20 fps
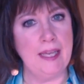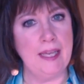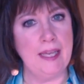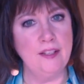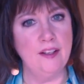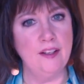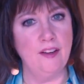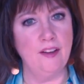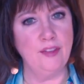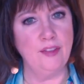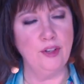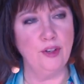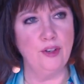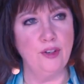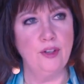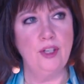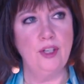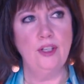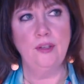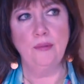end of
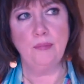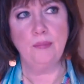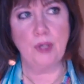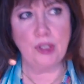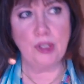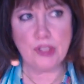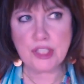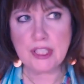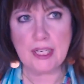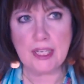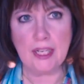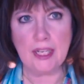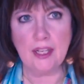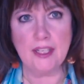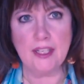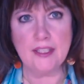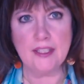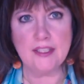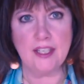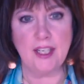your
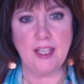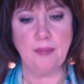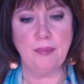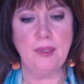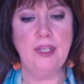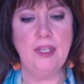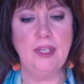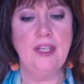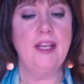personality type.